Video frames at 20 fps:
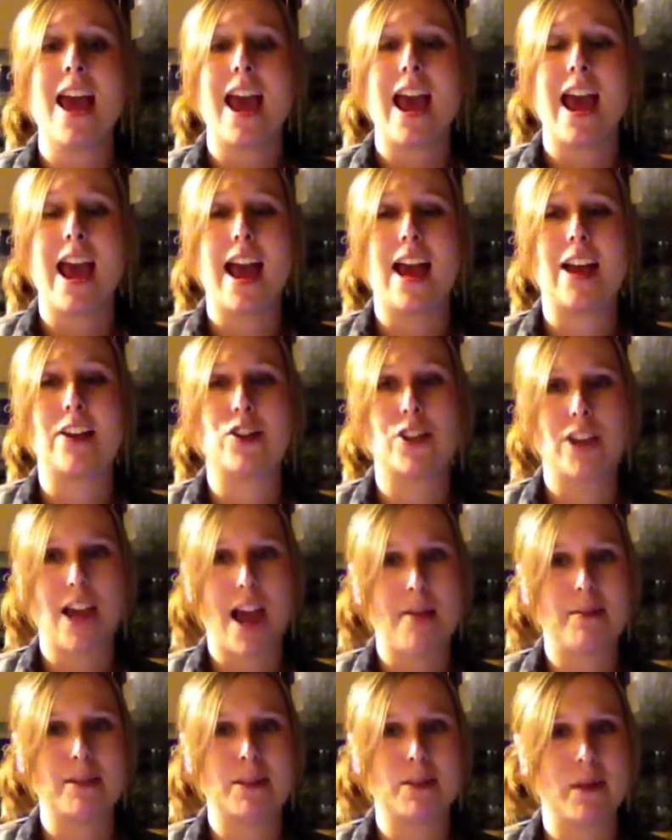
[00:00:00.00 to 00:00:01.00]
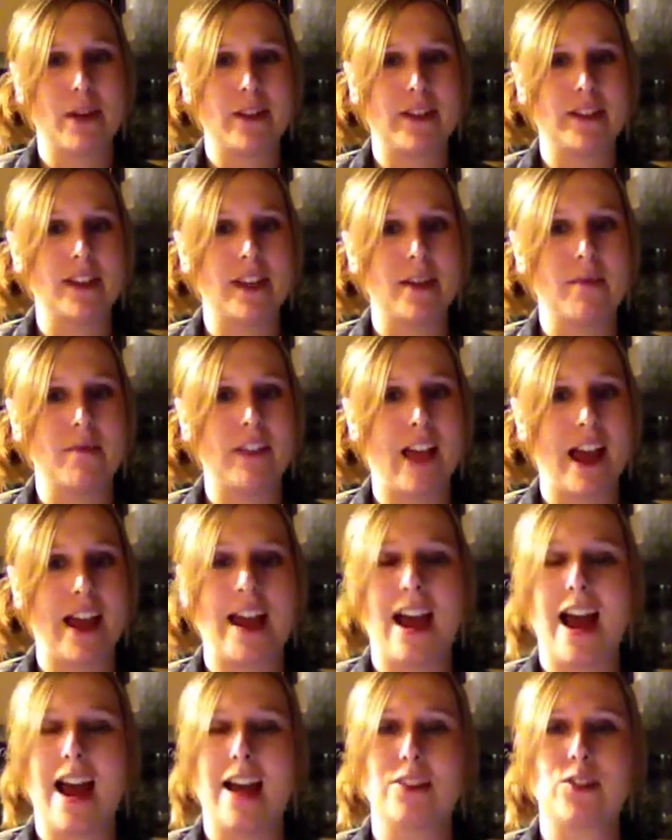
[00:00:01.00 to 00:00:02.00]
and she happens to be on the same
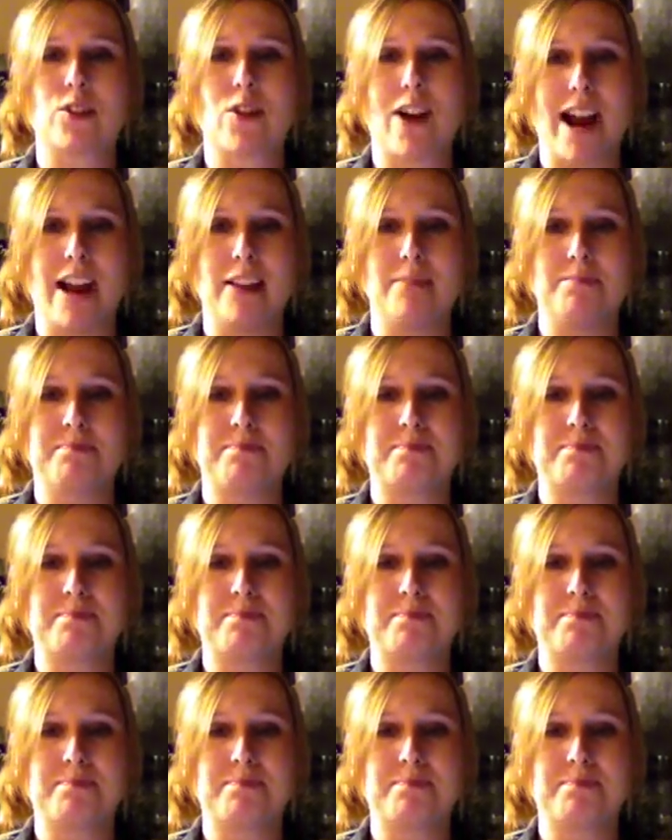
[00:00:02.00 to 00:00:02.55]
flight as Grant.